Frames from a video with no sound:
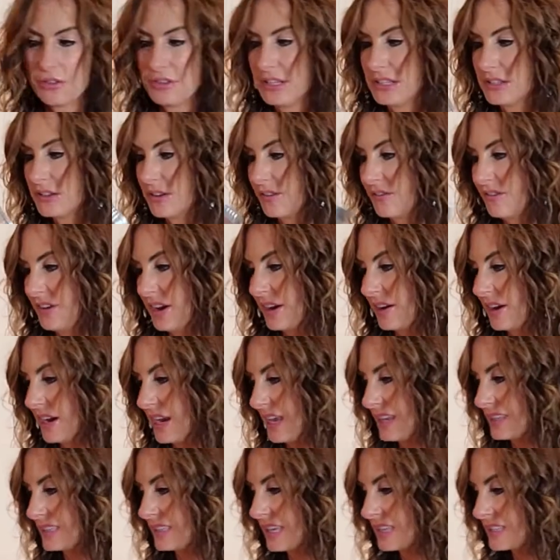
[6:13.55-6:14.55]
These are very
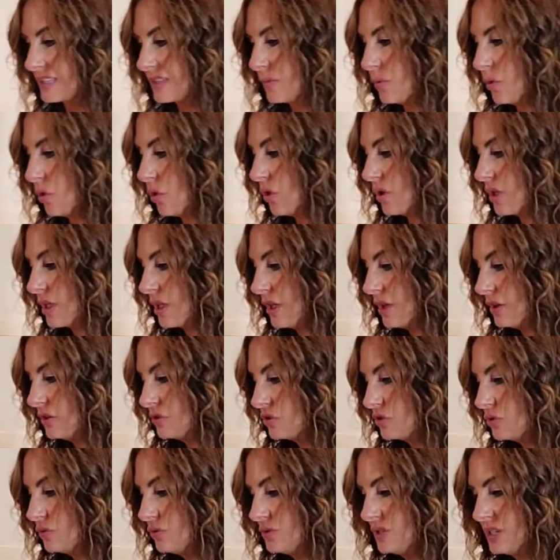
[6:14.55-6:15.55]
accessible
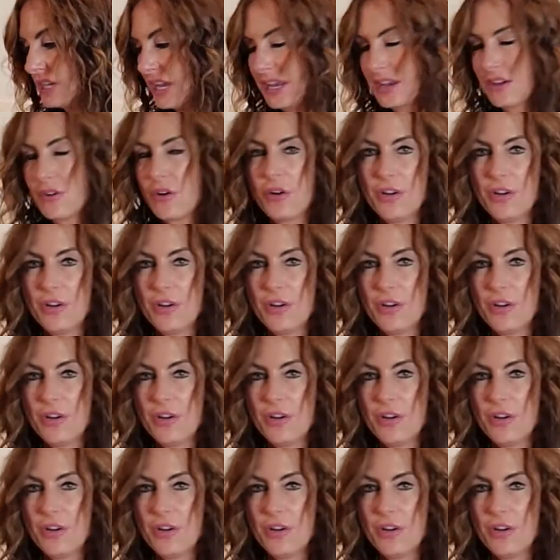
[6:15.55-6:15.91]
to take